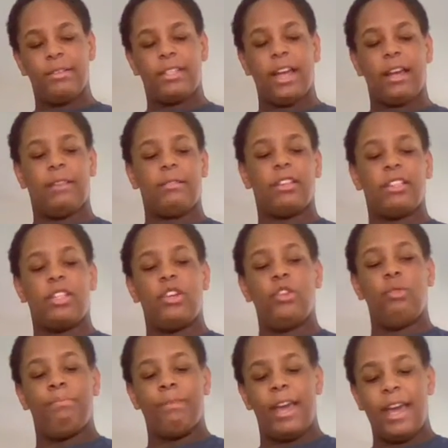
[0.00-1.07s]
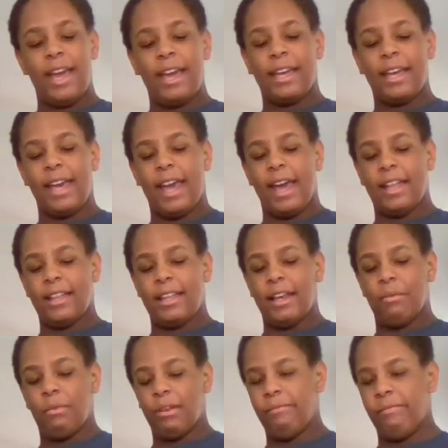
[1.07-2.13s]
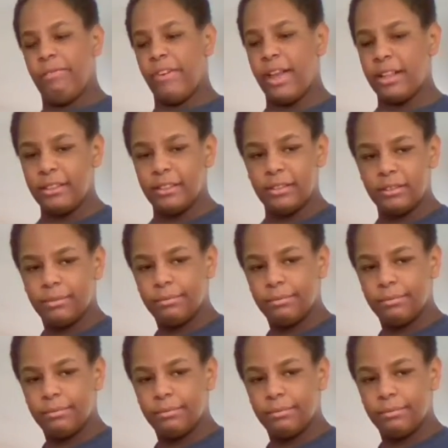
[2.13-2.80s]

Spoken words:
like too big and it wouldn't fit.